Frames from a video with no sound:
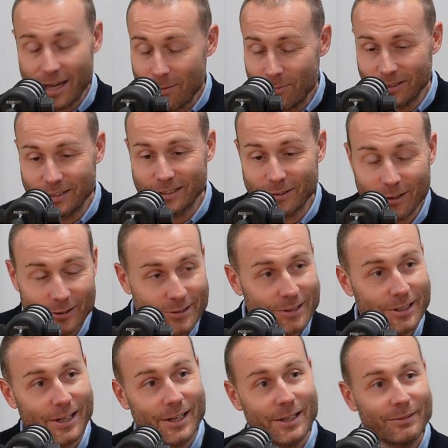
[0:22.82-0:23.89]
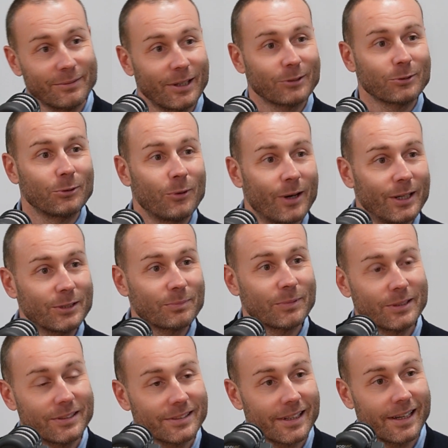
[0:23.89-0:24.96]
Busy start to the year as always,
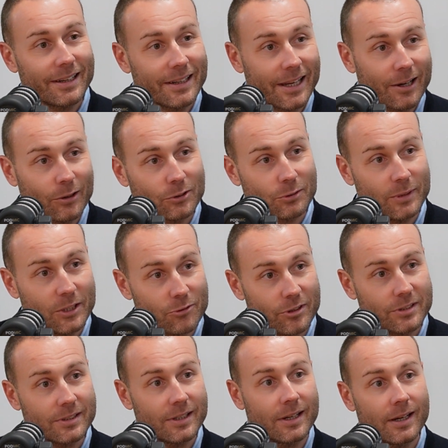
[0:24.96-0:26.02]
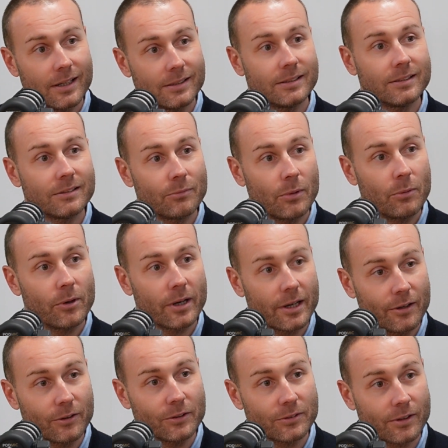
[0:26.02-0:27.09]
but got some interesting cases that we're
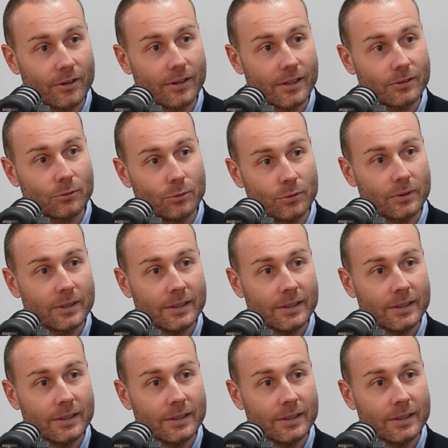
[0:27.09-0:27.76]
working on, so it's all